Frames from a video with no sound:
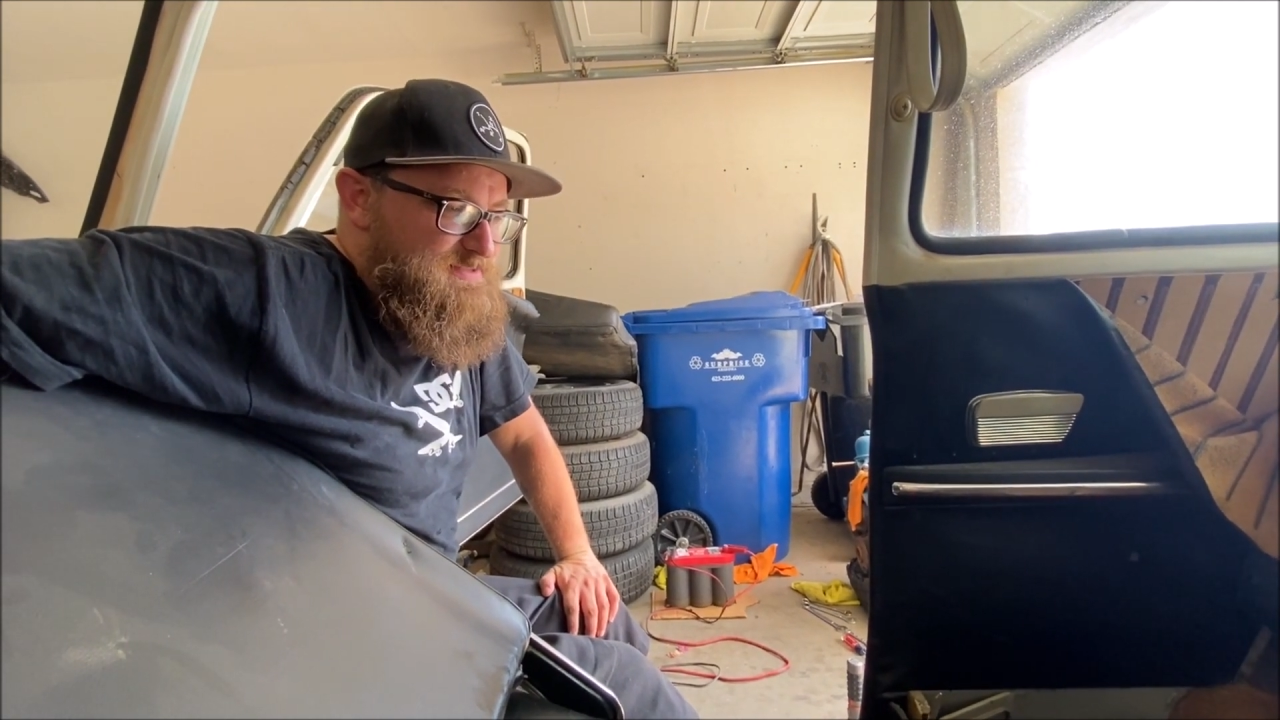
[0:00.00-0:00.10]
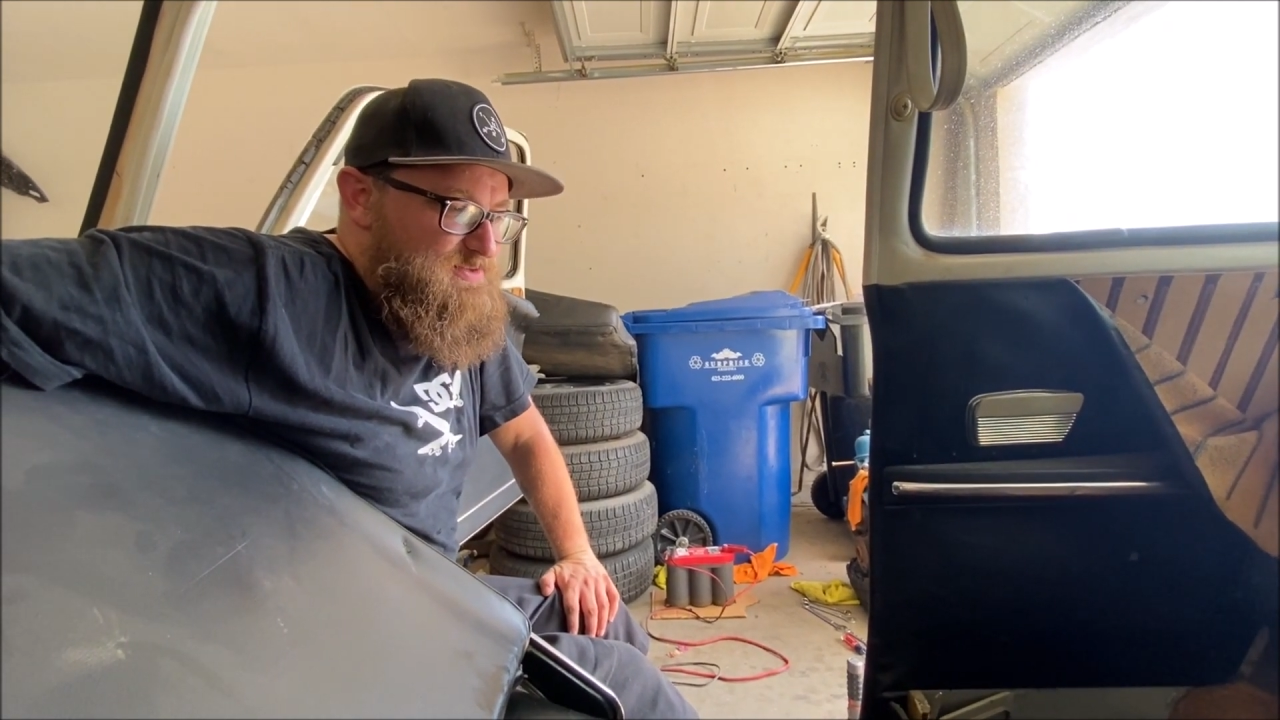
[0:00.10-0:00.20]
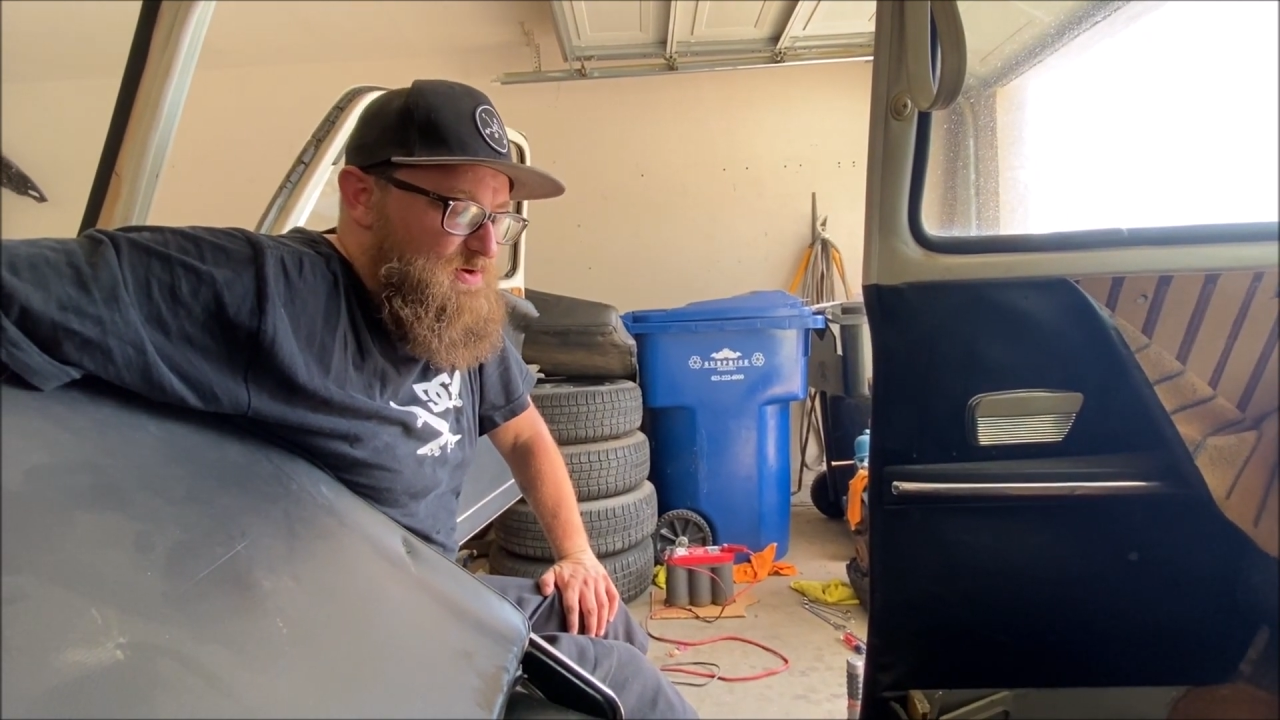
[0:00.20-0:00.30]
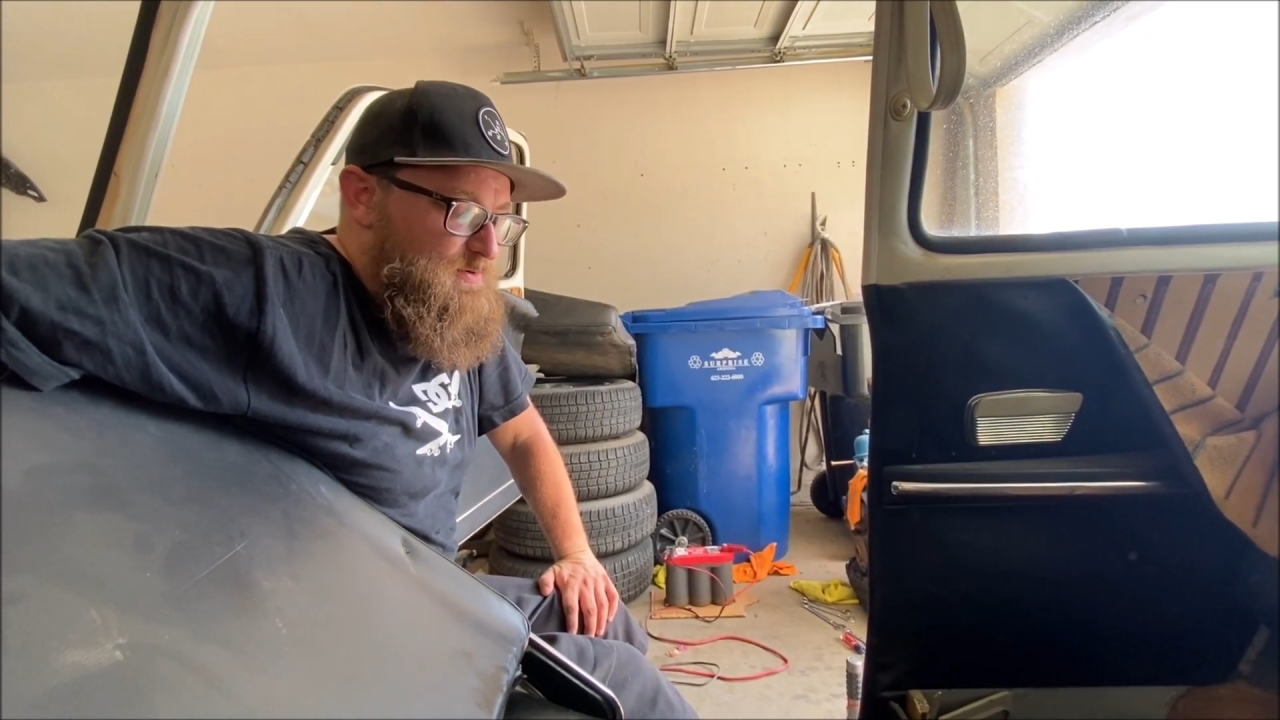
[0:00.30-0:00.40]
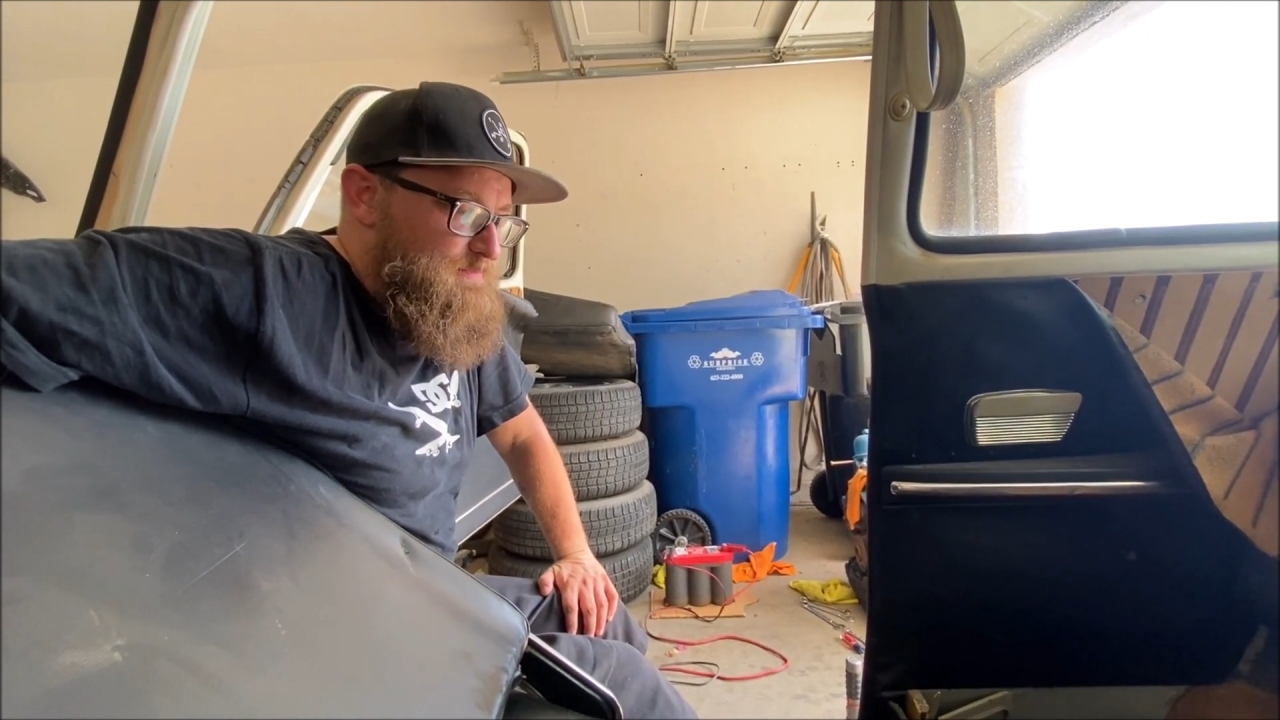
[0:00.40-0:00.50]

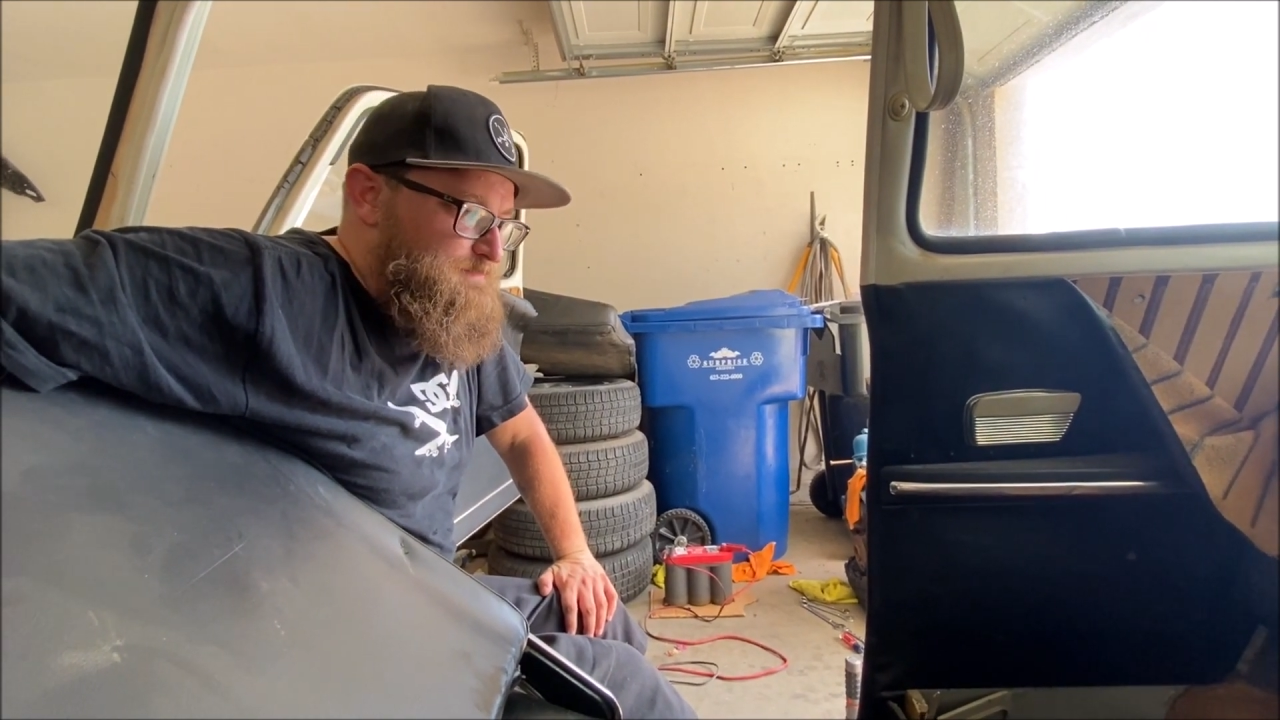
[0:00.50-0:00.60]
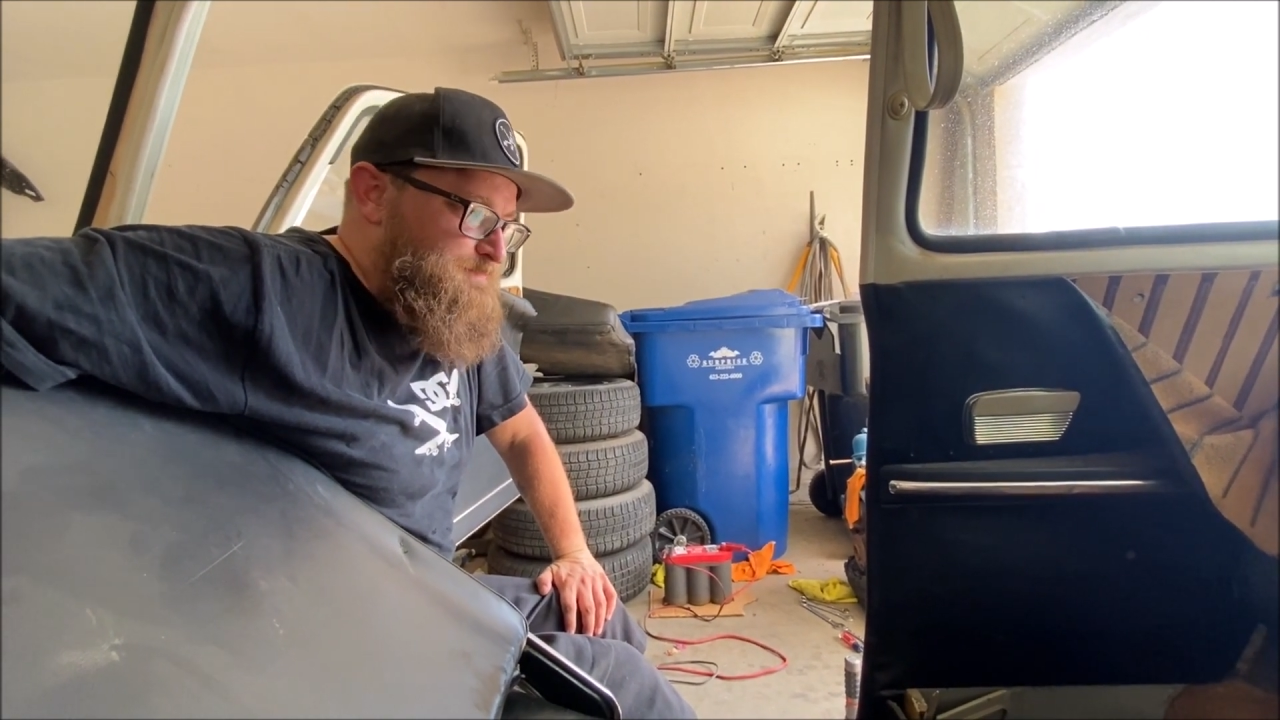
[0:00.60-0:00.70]
so